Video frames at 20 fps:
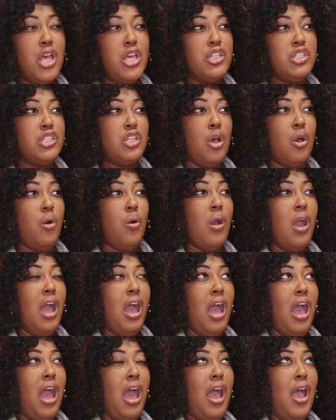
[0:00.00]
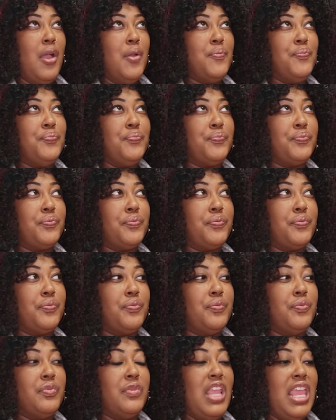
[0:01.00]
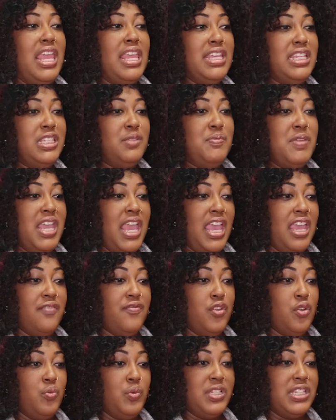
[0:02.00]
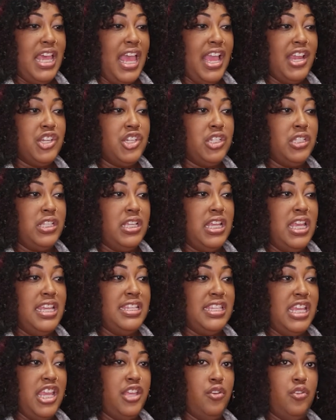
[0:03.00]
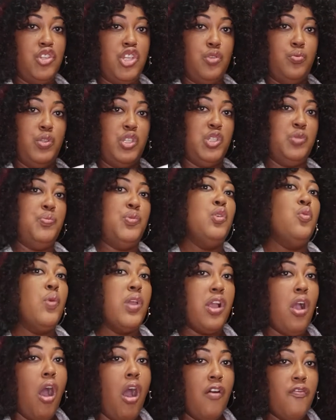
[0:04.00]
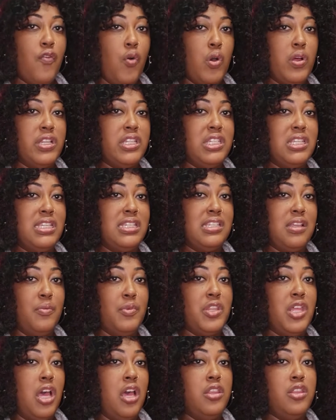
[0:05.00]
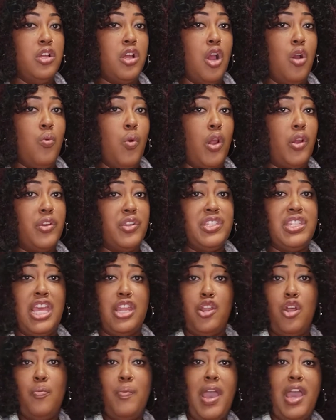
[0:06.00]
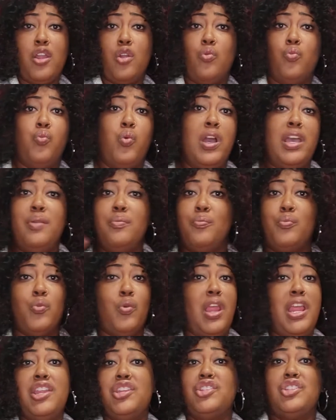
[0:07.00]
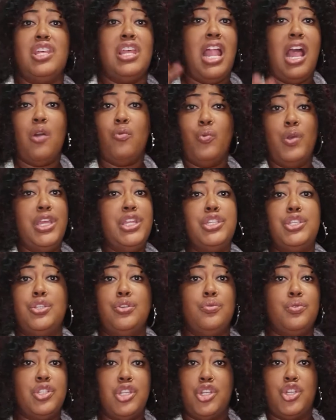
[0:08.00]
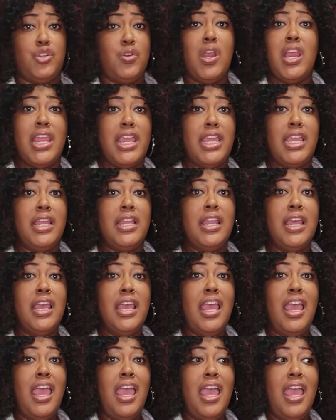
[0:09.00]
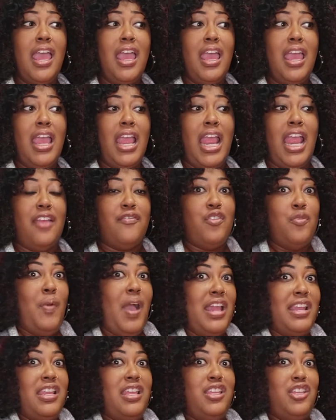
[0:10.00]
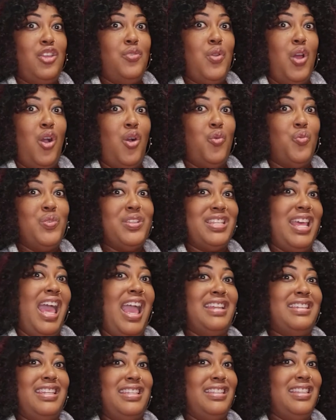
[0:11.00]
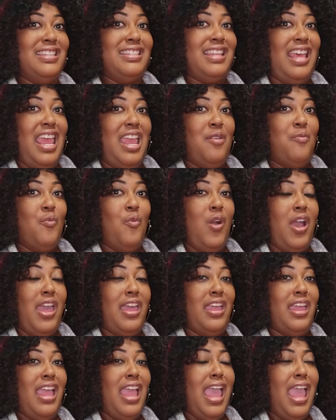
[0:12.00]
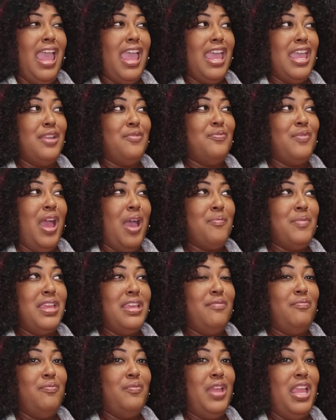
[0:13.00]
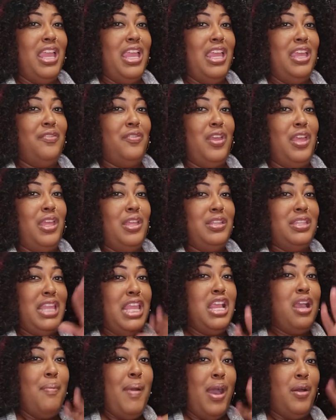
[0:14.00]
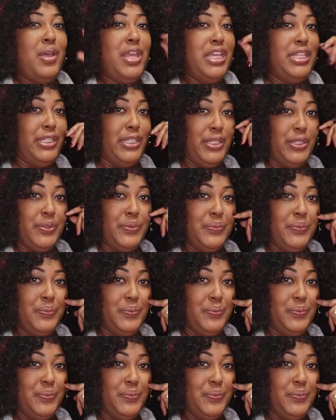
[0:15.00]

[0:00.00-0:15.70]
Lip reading: So his behavior was actually, his energy was spewing off onto some of the other coworkers, that no matter what branch that I went to train, everybody, was acting the same way. And I mean, think about Hitler